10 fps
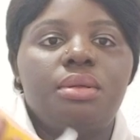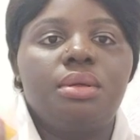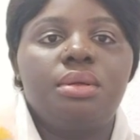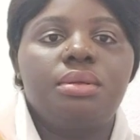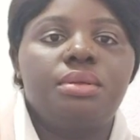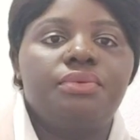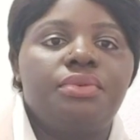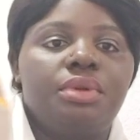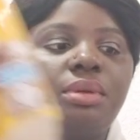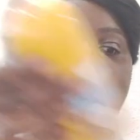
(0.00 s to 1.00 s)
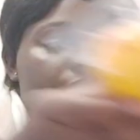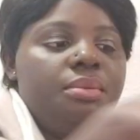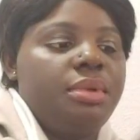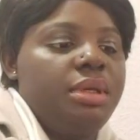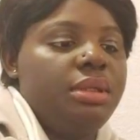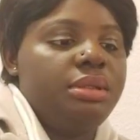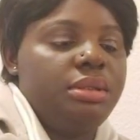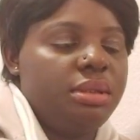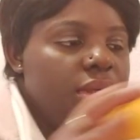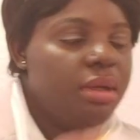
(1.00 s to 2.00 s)
Yeah, for the
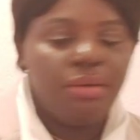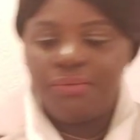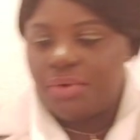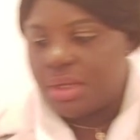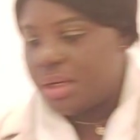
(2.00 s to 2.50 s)
kids for